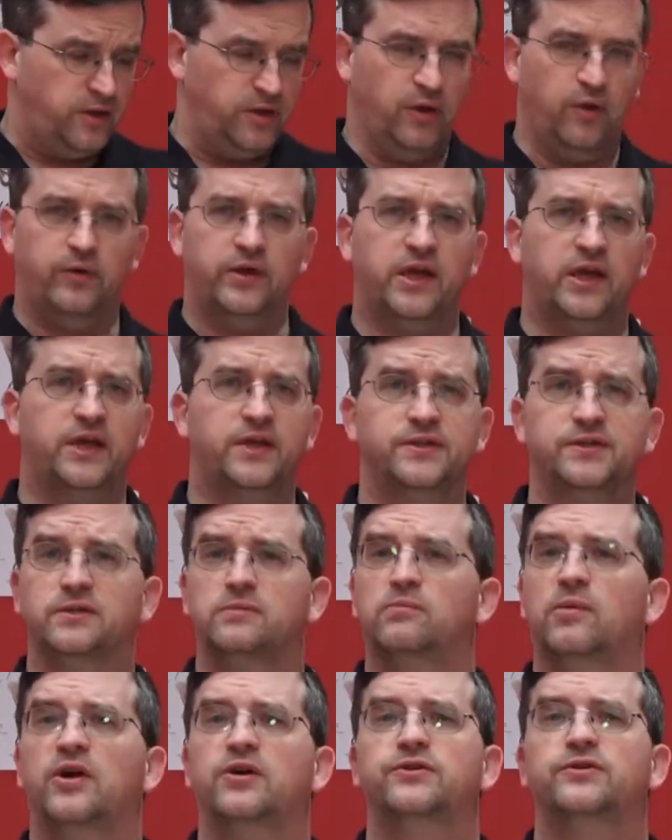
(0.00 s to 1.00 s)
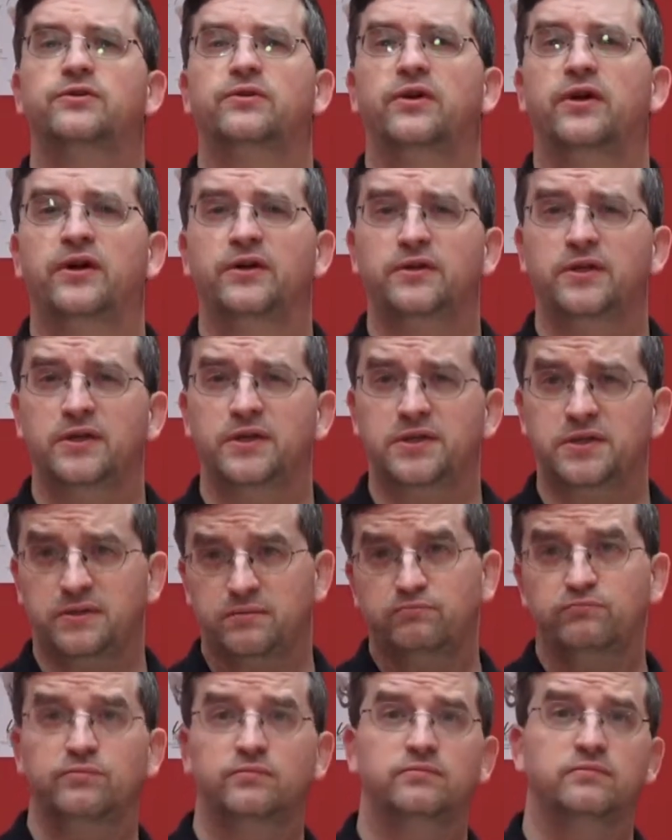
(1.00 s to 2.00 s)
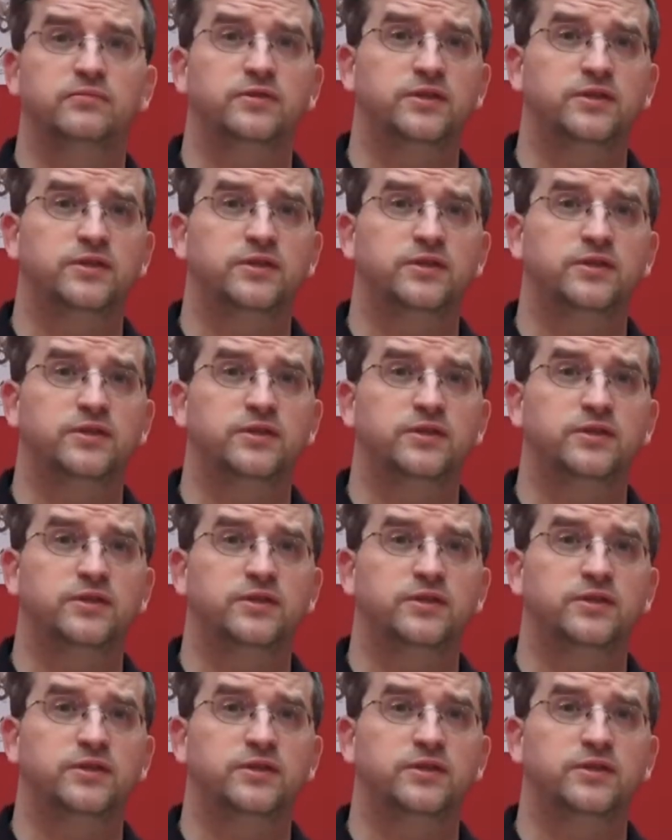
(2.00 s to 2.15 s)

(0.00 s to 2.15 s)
Yogis and martial artists